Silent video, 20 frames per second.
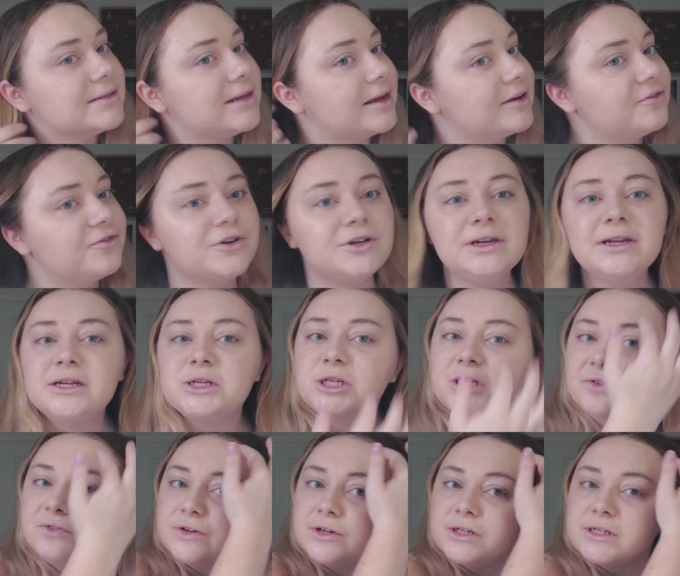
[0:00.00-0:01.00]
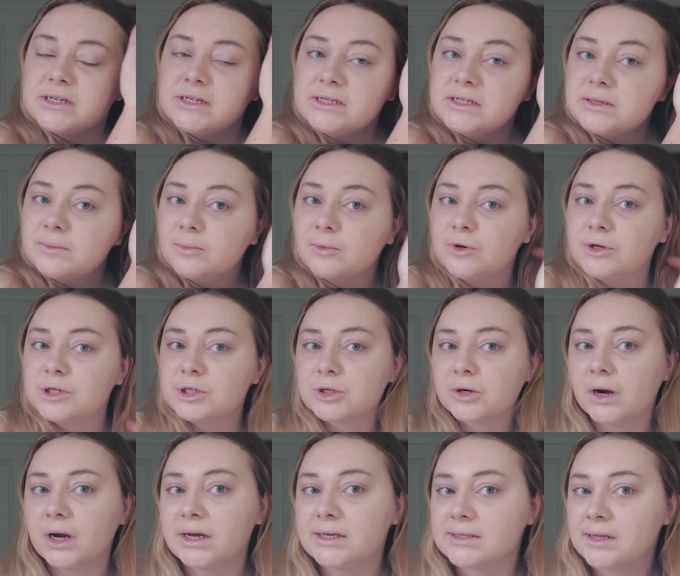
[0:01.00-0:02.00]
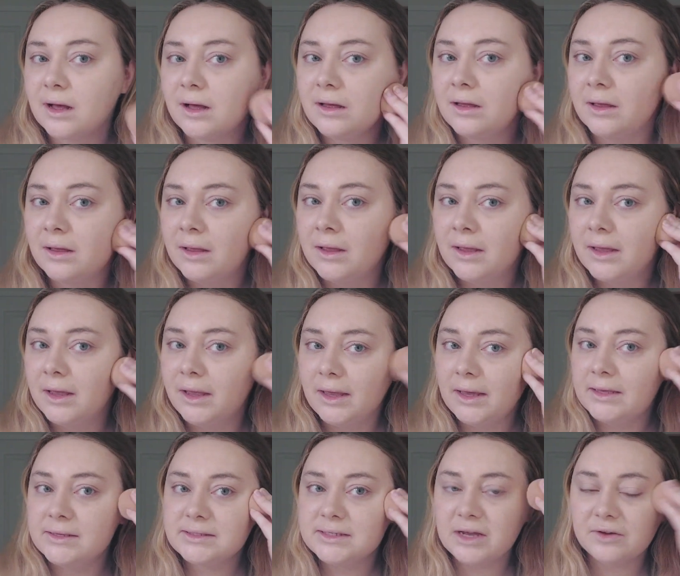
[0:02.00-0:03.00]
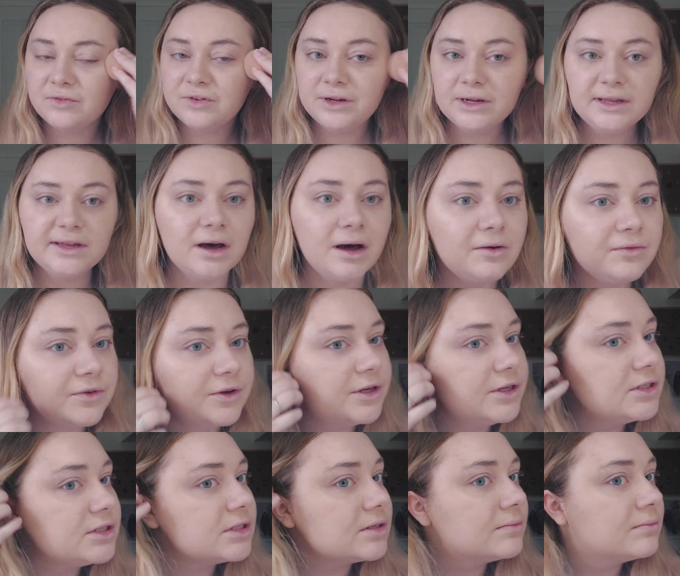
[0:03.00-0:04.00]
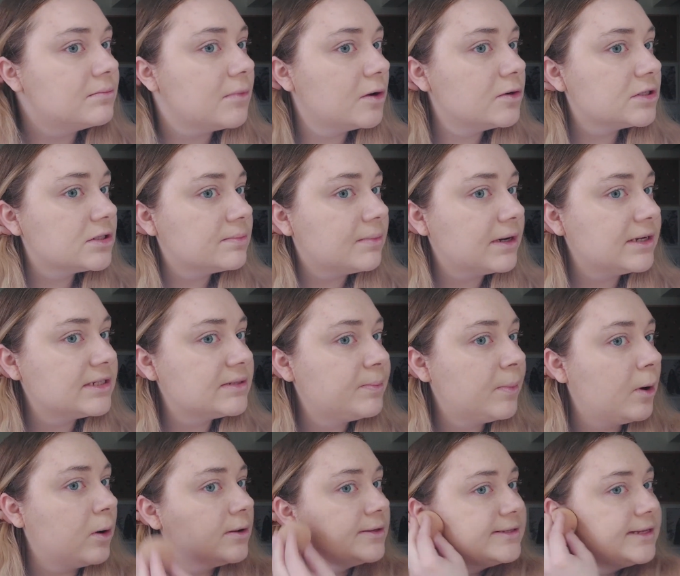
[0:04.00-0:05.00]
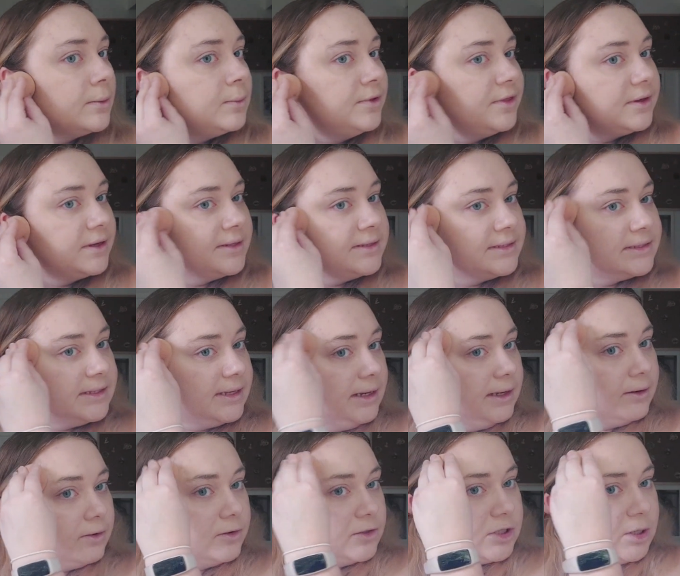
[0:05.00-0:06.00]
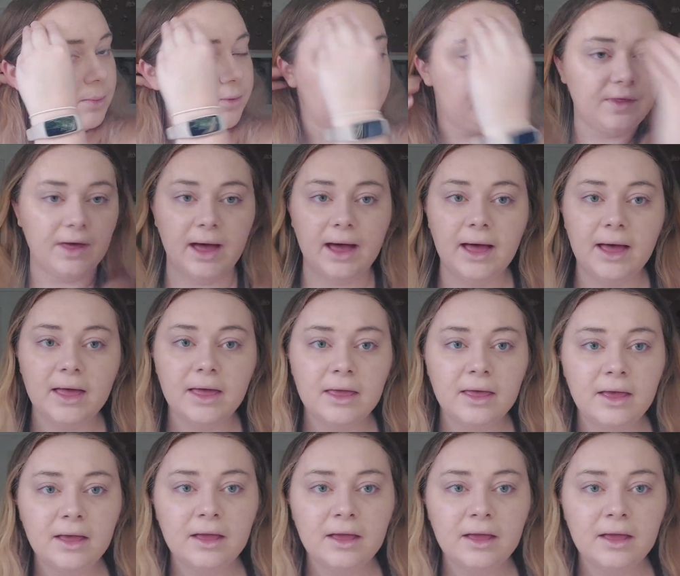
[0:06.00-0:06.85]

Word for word: Like for literally for a tinted moisturiser, it's definitely covered most of my spots. Like with a concealer on top of that,